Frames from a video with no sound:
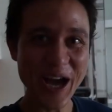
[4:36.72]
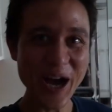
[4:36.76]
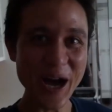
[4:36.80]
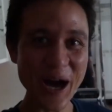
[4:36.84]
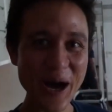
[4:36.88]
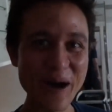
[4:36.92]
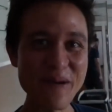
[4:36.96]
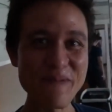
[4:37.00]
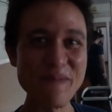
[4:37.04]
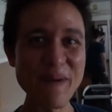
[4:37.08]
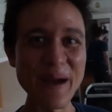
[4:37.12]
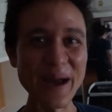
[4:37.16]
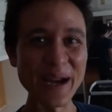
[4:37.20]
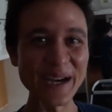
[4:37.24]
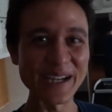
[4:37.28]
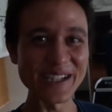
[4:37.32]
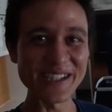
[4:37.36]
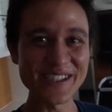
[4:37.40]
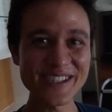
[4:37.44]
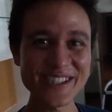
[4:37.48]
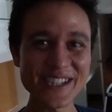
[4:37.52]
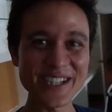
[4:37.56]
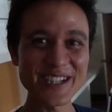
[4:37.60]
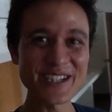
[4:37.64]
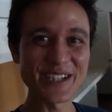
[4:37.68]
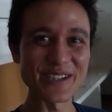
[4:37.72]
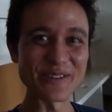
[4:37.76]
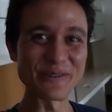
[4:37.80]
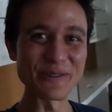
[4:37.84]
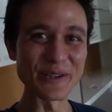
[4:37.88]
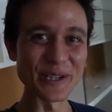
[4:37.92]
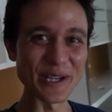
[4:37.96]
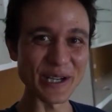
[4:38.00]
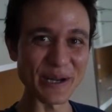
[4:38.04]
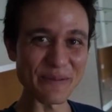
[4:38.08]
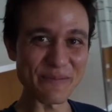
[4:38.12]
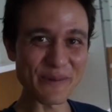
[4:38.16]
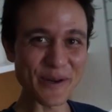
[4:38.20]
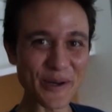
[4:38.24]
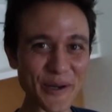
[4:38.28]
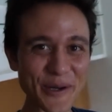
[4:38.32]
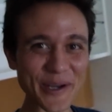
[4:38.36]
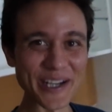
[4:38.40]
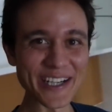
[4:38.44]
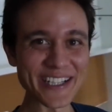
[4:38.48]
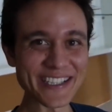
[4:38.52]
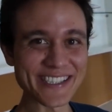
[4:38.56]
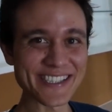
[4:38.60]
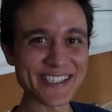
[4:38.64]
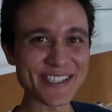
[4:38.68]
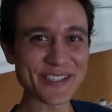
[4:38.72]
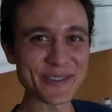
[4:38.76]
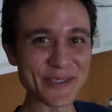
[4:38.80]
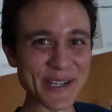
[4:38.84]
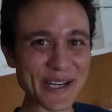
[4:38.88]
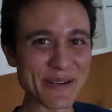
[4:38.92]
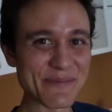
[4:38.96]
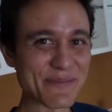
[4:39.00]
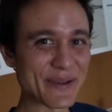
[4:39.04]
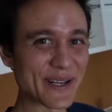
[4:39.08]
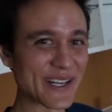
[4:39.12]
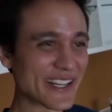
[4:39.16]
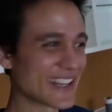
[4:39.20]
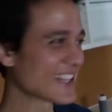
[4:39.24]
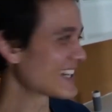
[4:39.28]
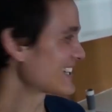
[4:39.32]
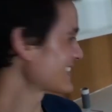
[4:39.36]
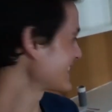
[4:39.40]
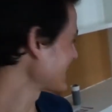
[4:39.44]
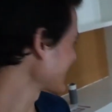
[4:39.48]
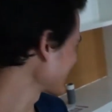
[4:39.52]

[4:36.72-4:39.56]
I managed to work up quite a sweat putting that